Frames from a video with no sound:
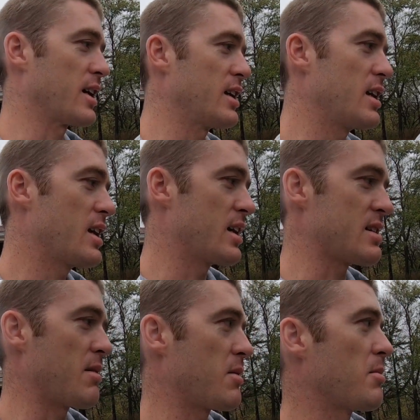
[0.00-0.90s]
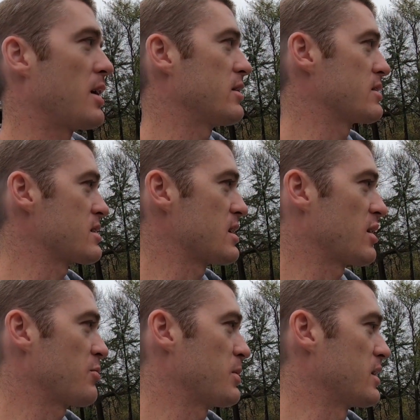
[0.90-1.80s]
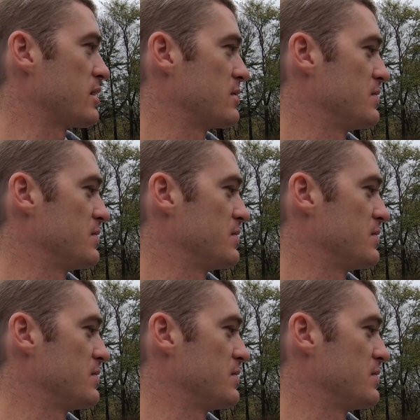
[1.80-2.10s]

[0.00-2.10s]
I need to get a timing belt and stuff, but